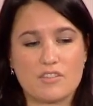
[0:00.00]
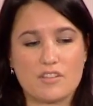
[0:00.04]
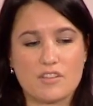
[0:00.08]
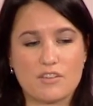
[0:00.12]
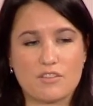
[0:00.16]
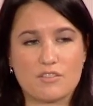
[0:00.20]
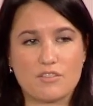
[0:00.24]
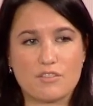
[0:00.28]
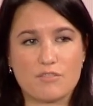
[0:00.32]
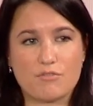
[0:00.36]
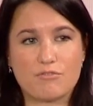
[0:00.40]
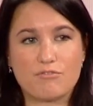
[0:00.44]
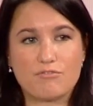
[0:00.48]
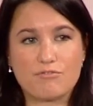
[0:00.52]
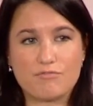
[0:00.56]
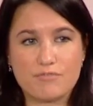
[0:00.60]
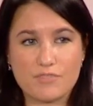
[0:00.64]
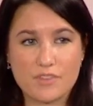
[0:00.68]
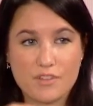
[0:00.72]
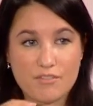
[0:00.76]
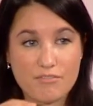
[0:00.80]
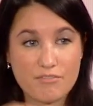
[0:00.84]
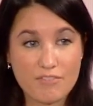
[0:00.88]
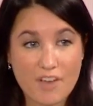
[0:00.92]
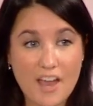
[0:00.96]

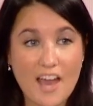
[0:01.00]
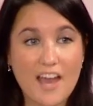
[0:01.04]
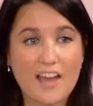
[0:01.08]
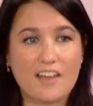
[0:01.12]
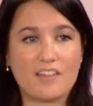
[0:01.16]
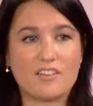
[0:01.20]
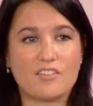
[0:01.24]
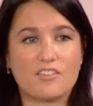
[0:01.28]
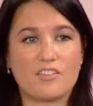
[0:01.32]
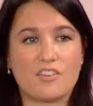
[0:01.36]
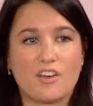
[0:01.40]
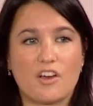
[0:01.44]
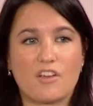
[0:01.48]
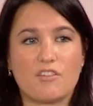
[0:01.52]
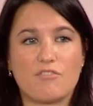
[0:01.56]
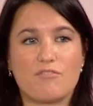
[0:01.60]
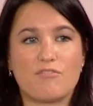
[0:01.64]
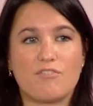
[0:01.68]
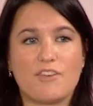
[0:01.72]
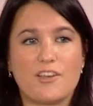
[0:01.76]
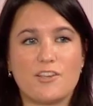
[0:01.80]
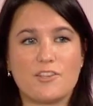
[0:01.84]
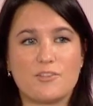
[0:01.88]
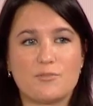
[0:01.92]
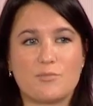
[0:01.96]
the fans on
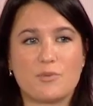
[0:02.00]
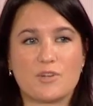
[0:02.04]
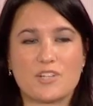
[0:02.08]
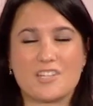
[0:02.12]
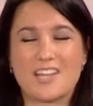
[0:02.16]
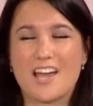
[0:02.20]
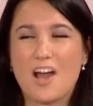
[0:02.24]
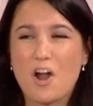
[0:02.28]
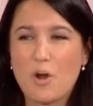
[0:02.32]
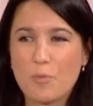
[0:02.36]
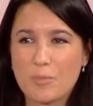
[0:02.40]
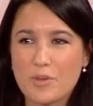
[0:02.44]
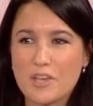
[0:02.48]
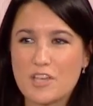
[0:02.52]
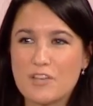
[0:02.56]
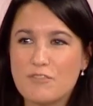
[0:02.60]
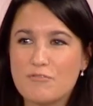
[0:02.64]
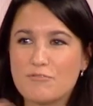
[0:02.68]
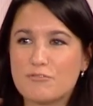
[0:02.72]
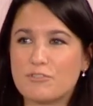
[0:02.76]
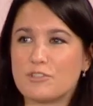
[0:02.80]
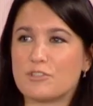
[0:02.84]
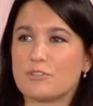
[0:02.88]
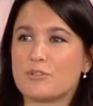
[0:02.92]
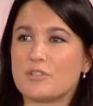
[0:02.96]
Facebook to help
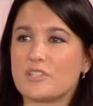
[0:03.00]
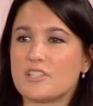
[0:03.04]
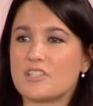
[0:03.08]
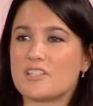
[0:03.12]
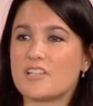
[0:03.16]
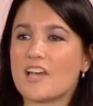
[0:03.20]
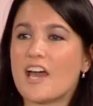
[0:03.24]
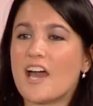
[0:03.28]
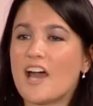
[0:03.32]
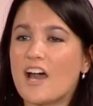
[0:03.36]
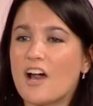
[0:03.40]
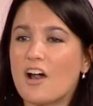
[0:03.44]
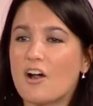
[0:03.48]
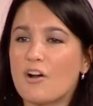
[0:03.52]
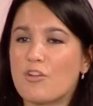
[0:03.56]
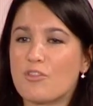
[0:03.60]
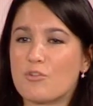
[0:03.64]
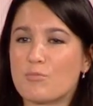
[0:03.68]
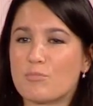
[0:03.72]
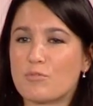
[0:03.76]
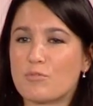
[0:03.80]
influence how the